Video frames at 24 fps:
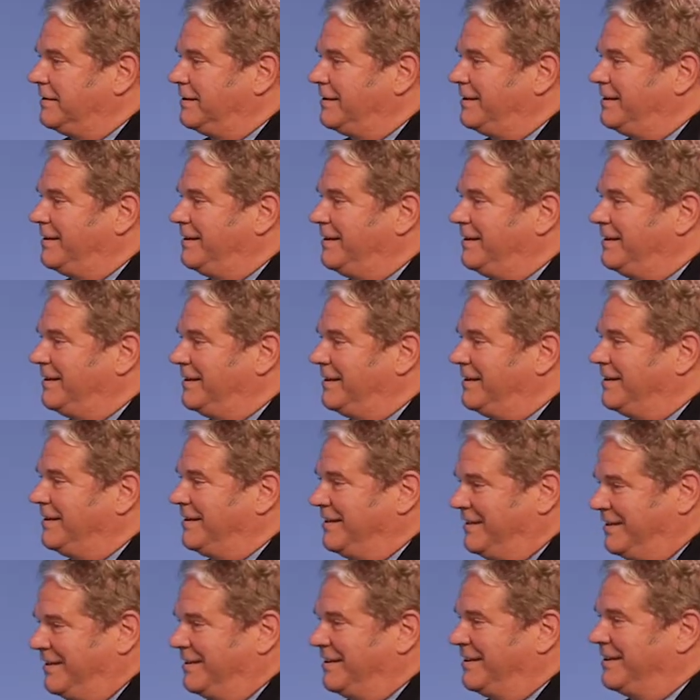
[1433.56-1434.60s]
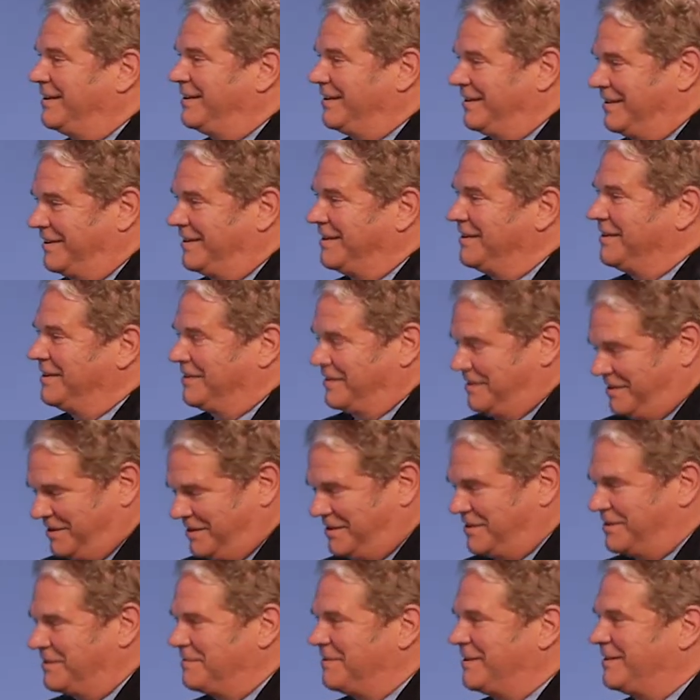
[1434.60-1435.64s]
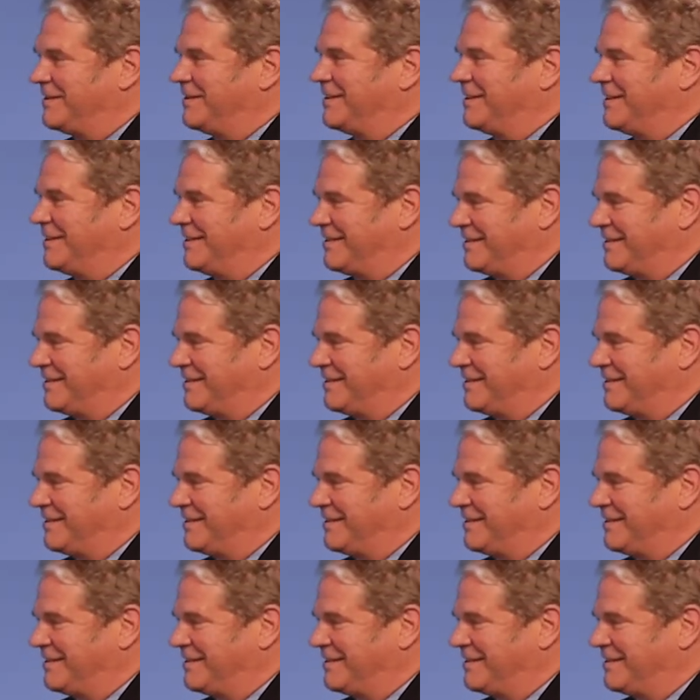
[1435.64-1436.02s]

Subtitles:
which is an amazing podcast by Guy Raz on NPR.